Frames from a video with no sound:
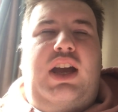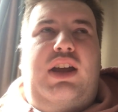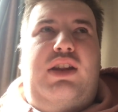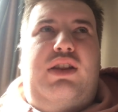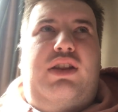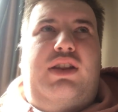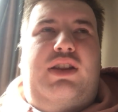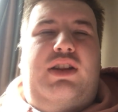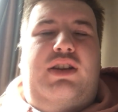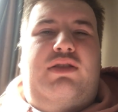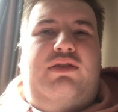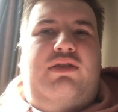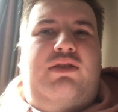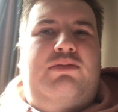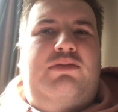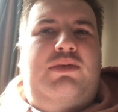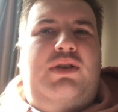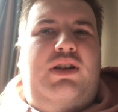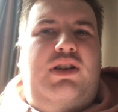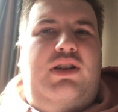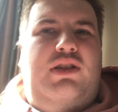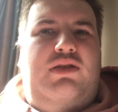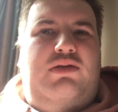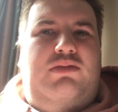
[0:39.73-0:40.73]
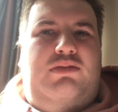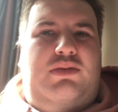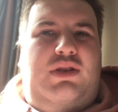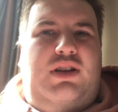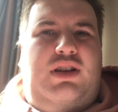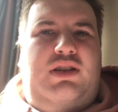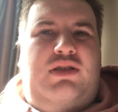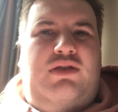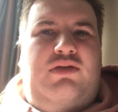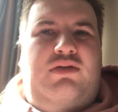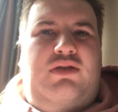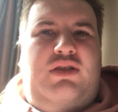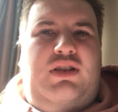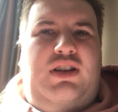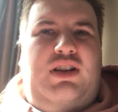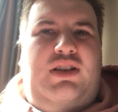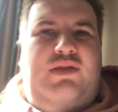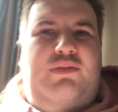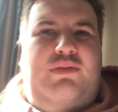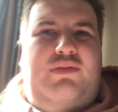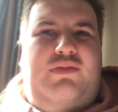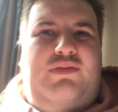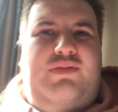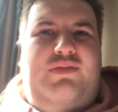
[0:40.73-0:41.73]
So I'm not at home now.
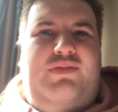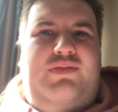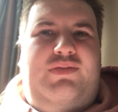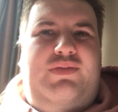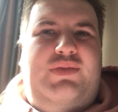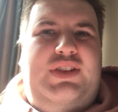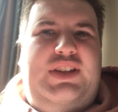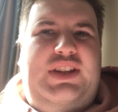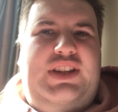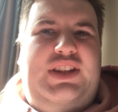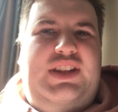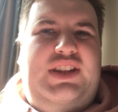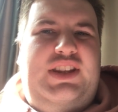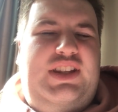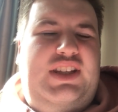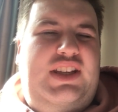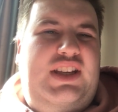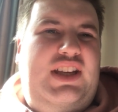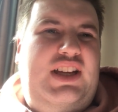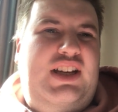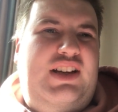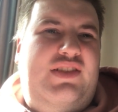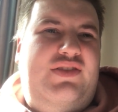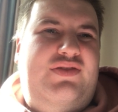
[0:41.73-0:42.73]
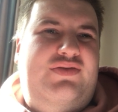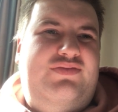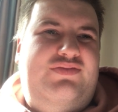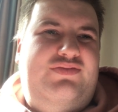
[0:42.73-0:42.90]
Yeah.